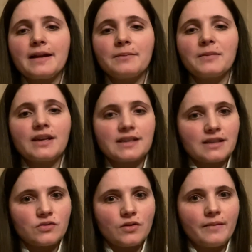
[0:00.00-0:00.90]

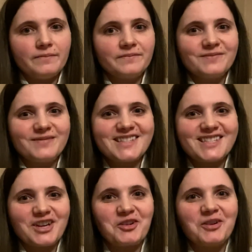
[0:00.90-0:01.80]
etc.
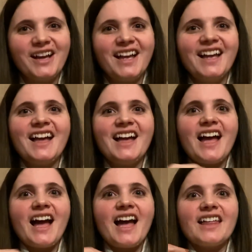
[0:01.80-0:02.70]
So
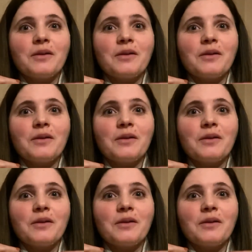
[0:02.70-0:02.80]
that